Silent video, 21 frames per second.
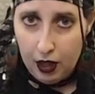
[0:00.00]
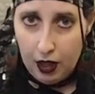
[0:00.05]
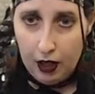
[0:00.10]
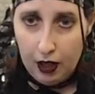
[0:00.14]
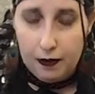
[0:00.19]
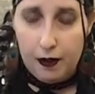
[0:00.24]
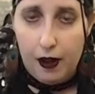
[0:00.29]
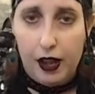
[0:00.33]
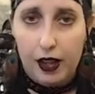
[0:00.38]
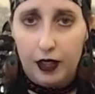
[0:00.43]

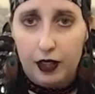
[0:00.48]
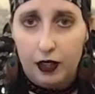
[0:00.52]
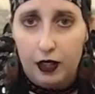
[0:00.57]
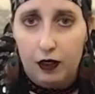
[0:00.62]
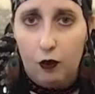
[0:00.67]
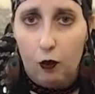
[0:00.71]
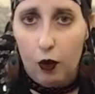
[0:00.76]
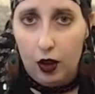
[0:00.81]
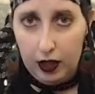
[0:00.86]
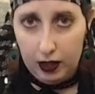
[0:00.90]
find
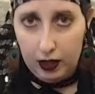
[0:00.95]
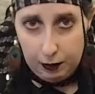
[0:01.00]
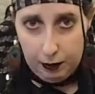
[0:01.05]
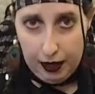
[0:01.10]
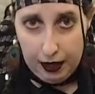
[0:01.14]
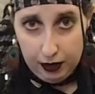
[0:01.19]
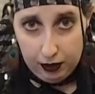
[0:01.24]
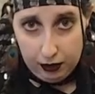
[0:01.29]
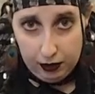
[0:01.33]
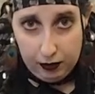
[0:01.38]
what is
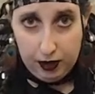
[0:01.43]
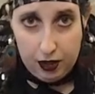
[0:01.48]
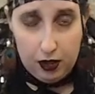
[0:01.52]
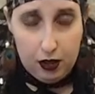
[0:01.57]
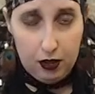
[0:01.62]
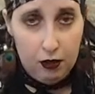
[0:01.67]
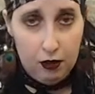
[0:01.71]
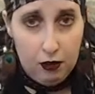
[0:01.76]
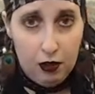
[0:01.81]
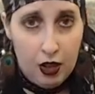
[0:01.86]
best for
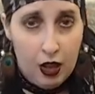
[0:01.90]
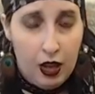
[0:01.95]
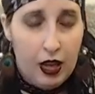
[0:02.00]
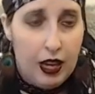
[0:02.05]
you.